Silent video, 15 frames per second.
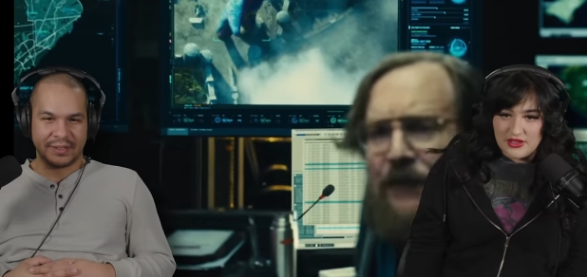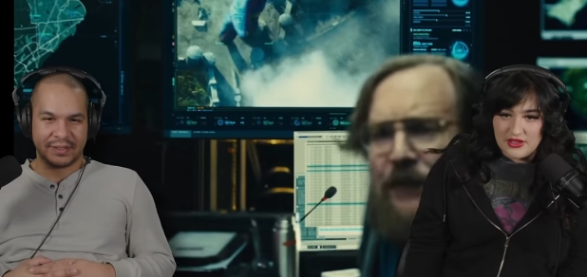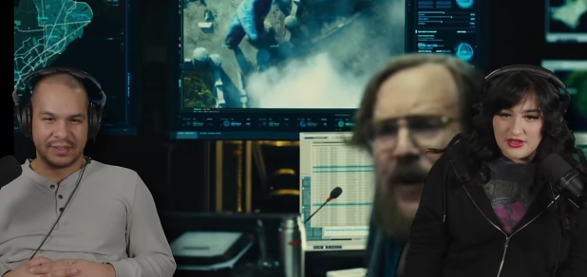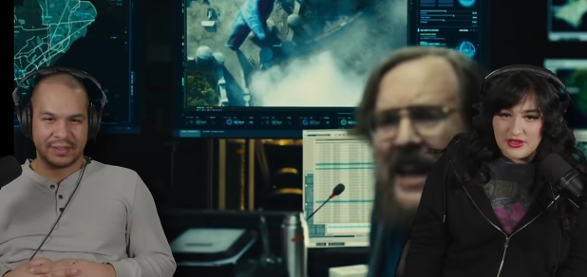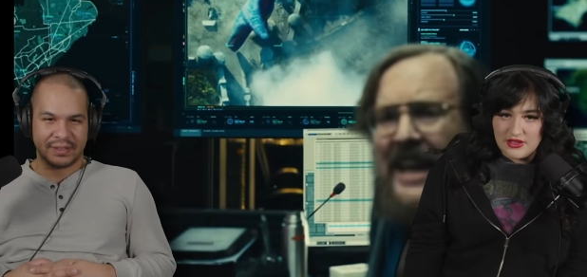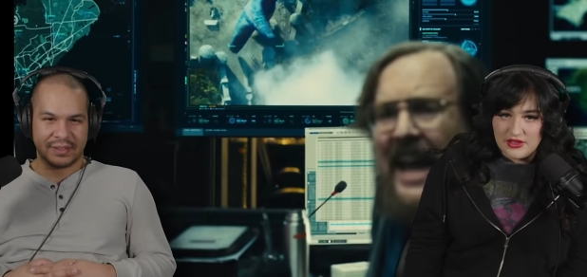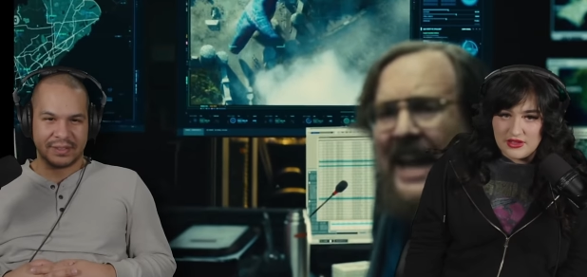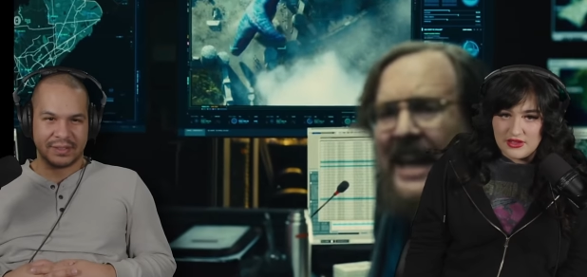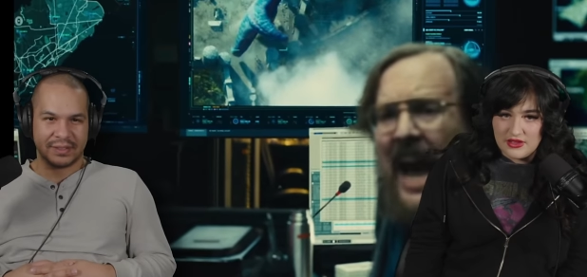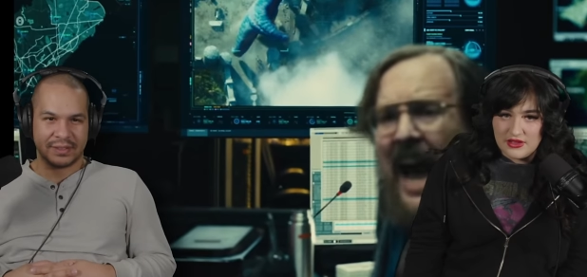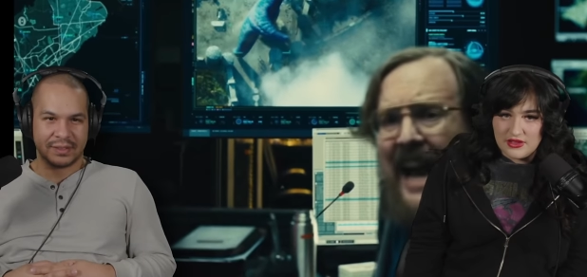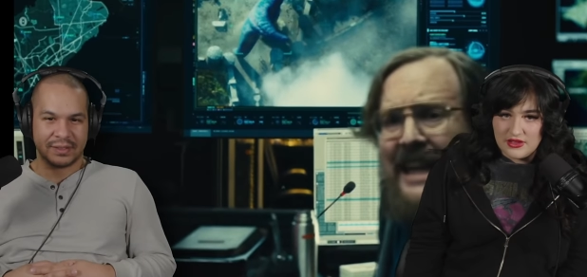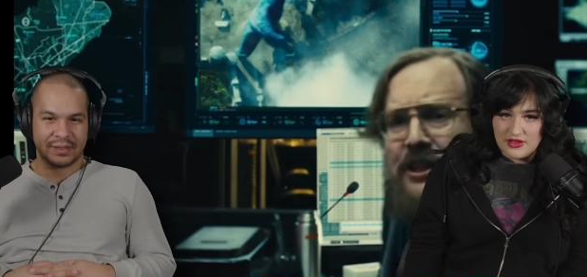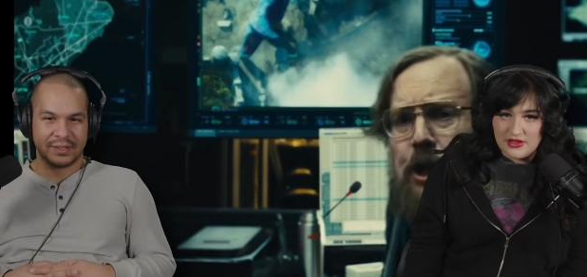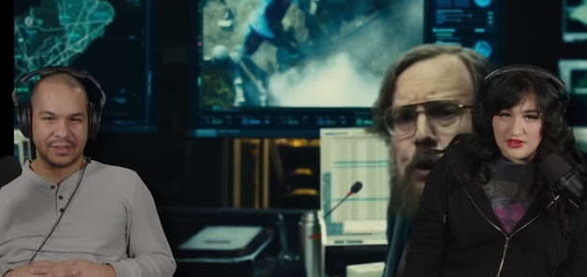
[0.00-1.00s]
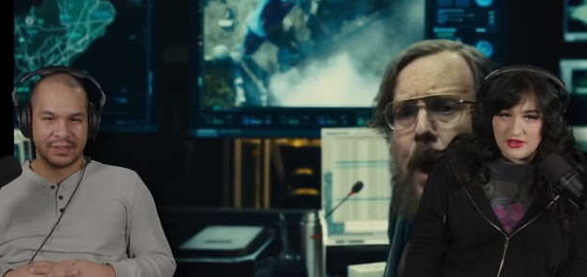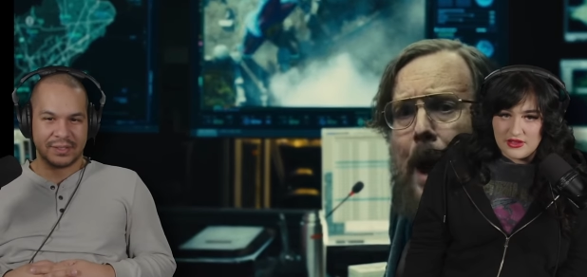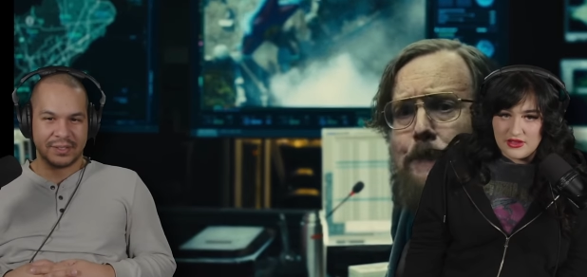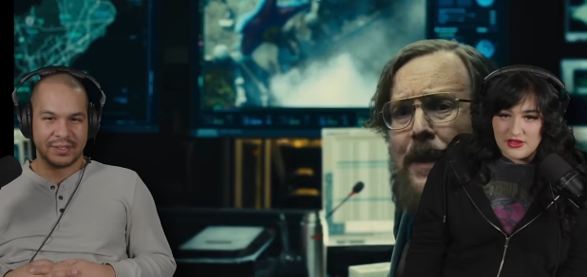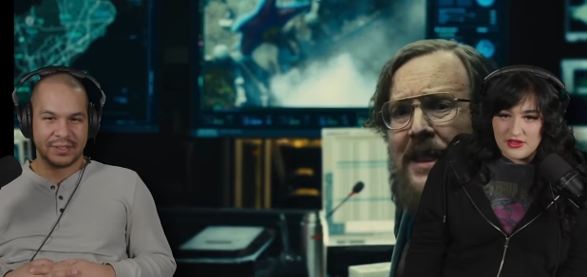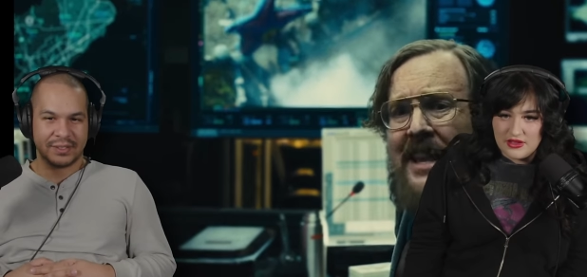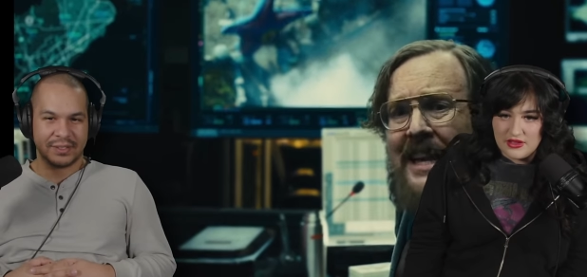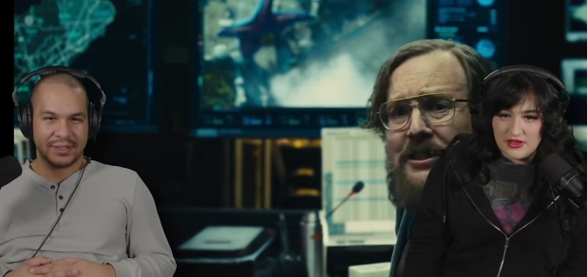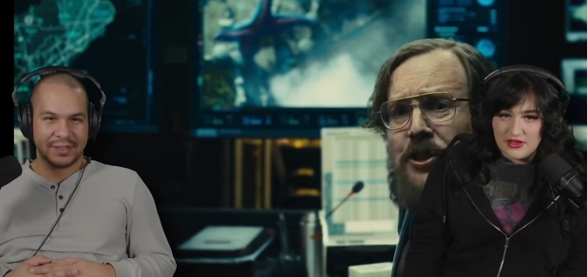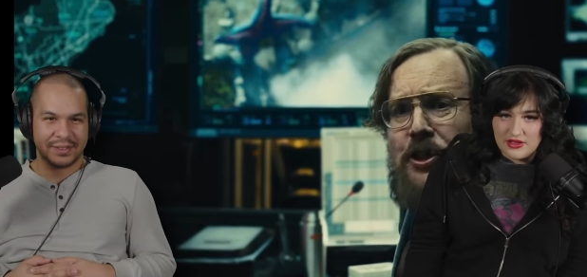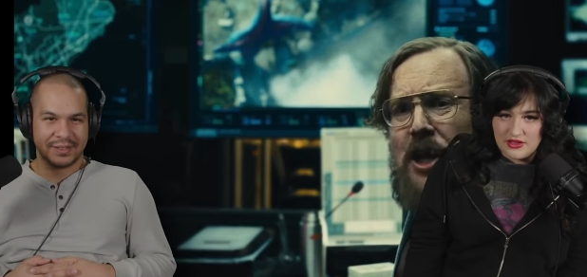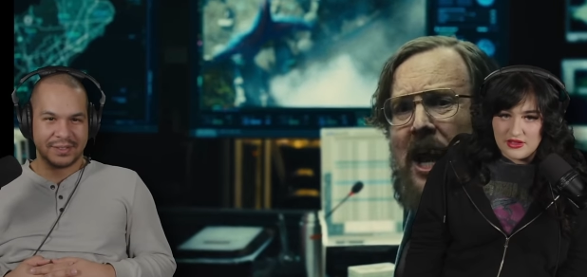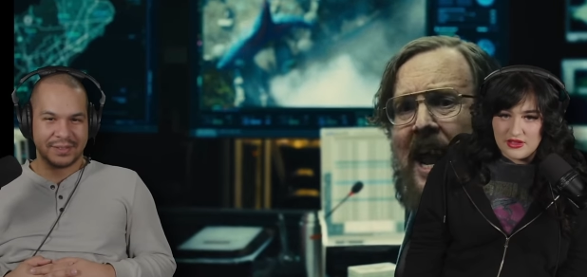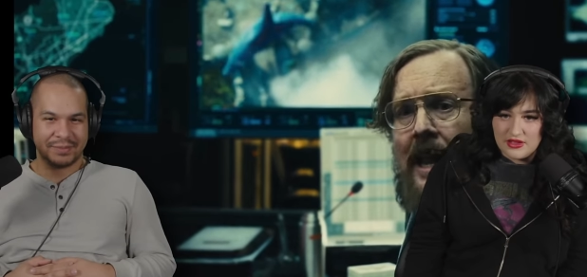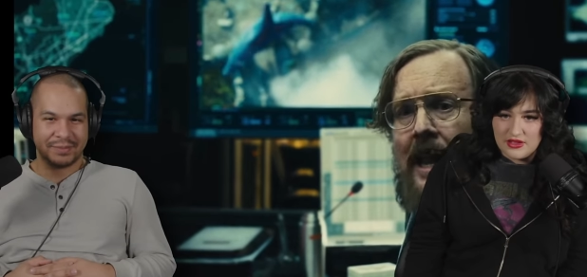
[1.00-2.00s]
Speaker 1: a freaking kaiju up in this shit.